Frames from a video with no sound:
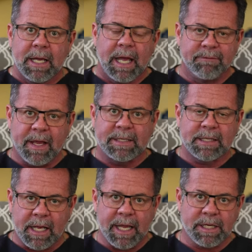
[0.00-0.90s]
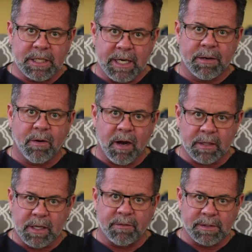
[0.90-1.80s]
advanced glycation end
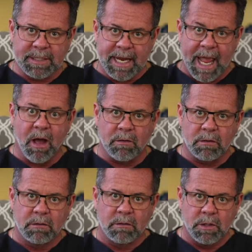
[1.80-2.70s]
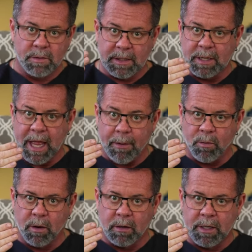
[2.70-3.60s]
product levels down using lab
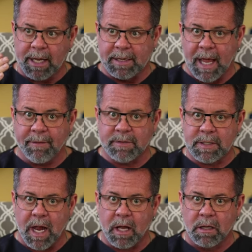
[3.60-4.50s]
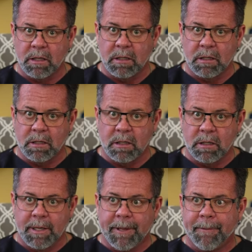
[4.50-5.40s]
work and lifestyle,
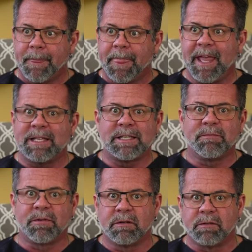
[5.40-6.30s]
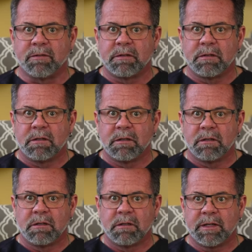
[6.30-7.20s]
things improve.
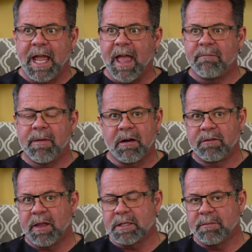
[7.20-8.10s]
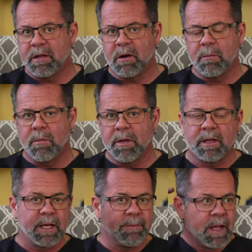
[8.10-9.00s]
They have better flexibility or
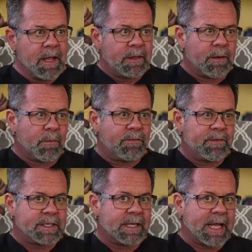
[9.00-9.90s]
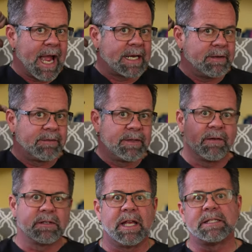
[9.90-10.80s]
mobility. They're more physically active.
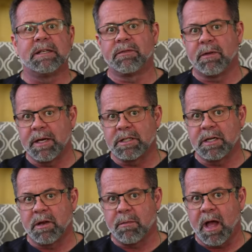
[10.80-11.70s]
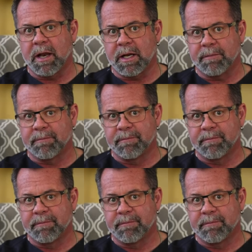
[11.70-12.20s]
There's less inflammation in their body.